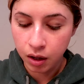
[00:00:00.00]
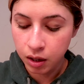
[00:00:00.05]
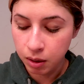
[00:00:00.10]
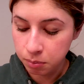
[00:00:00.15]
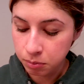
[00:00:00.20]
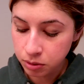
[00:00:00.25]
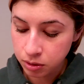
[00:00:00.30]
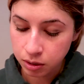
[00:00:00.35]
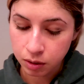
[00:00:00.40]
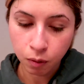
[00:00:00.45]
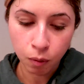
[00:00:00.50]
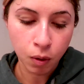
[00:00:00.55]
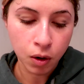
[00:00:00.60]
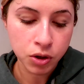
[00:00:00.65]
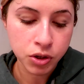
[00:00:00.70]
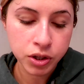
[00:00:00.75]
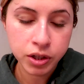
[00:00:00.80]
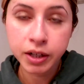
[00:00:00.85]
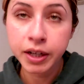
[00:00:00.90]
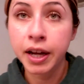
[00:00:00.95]
And I'm just gonna
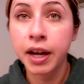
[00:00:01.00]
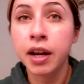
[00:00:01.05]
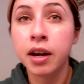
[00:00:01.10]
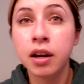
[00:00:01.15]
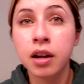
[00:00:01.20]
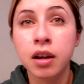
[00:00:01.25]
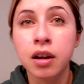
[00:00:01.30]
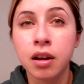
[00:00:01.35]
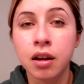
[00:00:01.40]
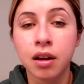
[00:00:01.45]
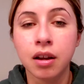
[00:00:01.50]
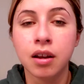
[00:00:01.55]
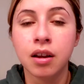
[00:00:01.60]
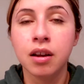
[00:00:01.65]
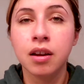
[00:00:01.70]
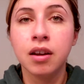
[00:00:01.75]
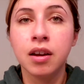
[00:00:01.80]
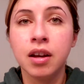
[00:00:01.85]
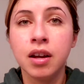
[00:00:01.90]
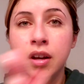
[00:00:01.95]
wash it again.
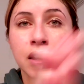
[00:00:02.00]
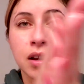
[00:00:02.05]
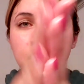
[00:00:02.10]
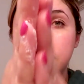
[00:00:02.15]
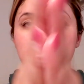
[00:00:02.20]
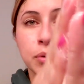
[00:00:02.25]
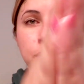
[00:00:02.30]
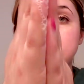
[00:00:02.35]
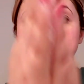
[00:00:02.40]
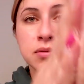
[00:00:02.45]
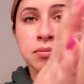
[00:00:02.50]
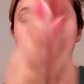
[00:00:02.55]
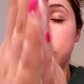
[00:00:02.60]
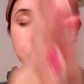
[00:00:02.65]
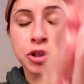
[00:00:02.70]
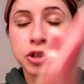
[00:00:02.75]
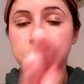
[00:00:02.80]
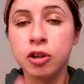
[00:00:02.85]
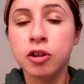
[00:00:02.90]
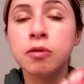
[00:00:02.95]
Put some more
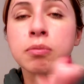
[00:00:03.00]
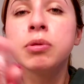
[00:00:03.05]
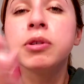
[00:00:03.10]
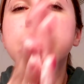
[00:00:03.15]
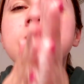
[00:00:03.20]
soap.